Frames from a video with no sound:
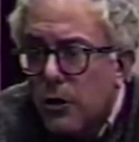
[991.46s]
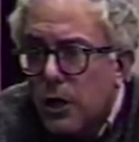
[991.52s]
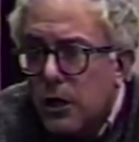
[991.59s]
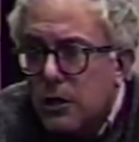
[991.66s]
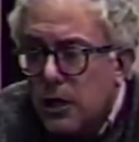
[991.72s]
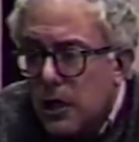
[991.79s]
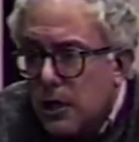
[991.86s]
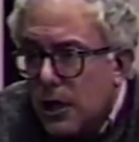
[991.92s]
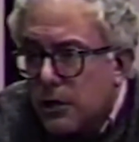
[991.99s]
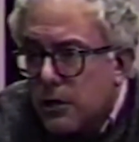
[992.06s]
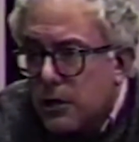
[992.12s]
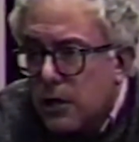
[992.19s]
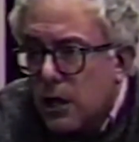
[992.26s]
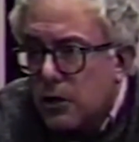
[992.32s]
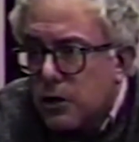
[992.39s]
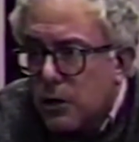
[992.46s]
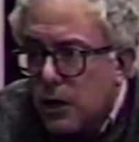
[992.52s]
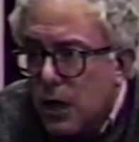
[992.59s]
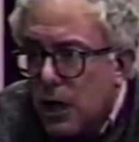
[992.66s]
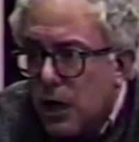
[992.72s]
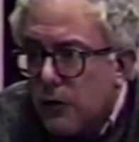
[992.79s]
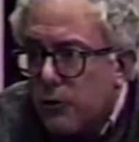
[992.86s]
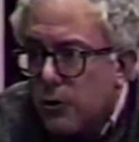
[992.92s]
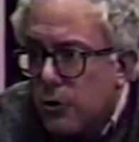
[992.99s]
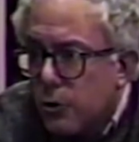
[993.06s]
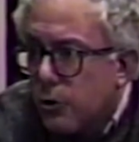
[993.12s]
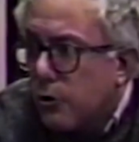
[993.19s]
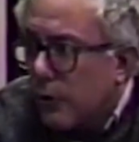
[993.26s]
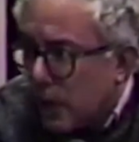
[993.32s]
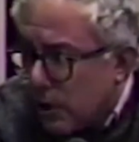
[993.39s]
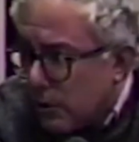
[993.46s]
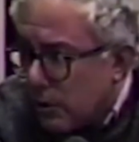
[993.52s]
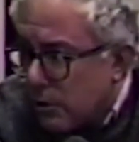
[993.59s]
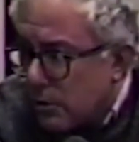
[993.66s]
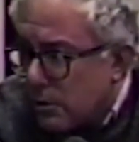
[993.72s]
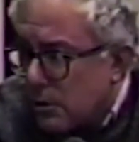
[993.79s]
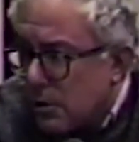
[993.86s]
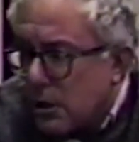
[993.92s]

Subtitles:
the state legislature gave to the railroad,